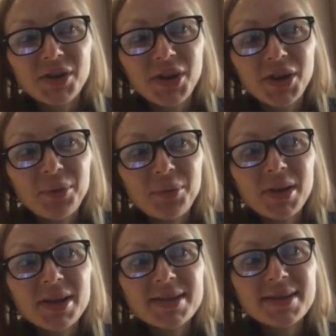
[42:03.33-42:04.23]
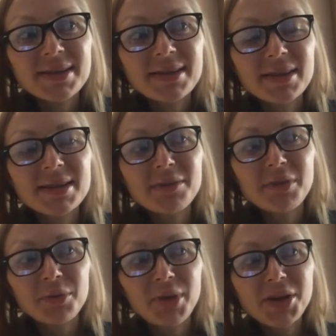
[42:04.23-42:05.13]
um, is, is a
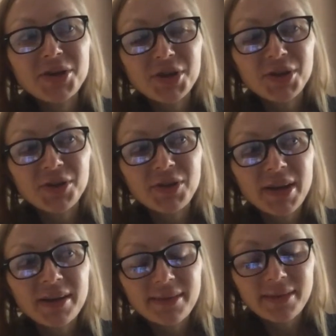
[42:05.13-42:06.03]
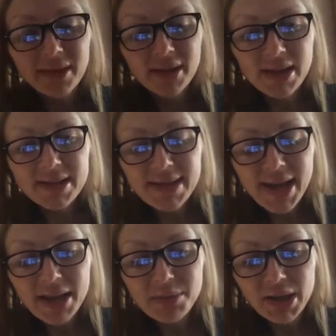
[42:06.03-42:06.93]
foundation that is
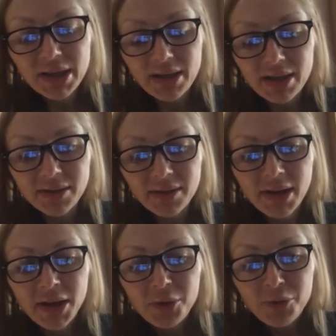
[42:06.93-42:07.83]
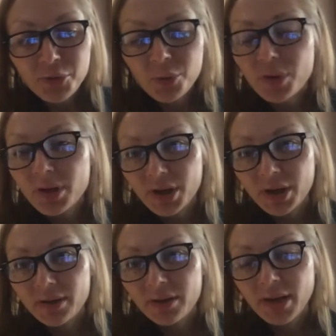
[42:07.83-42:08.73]
aiming at
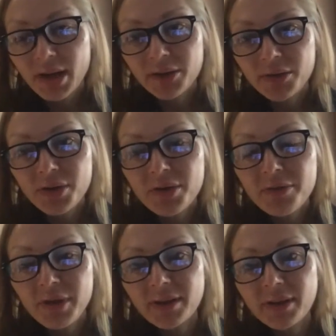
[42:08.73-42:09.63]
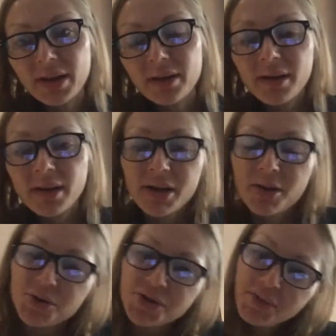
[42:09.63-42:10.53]
fueling and really funding
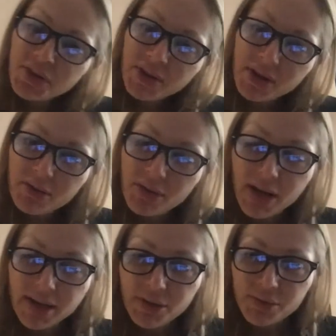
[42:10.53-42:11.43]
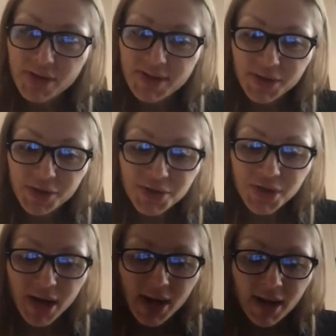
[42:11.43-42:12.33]
longevity related research
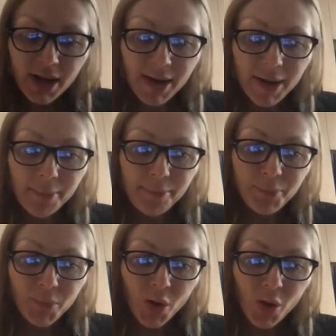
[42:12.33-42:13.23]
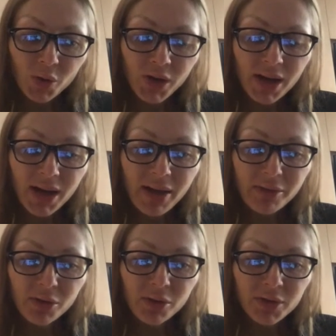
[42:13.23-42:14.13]
mm-hmm. um, on a
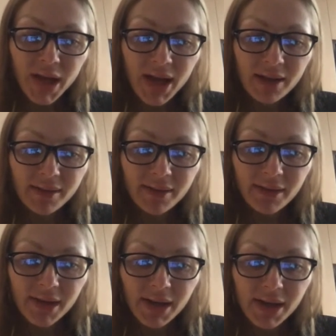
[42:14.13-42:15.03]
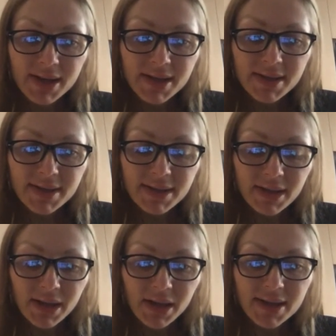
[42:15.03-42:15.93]
level that uh, is,
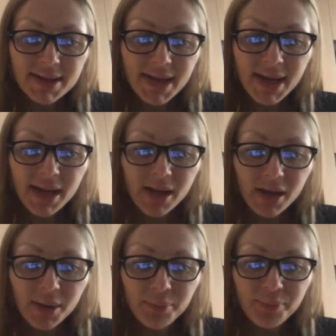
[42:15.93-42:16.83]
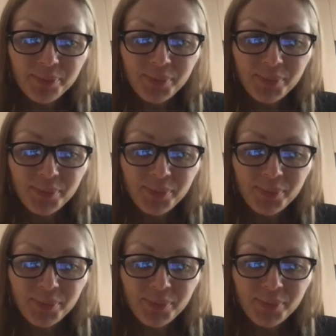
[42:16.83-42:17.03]
uh, let's say, um,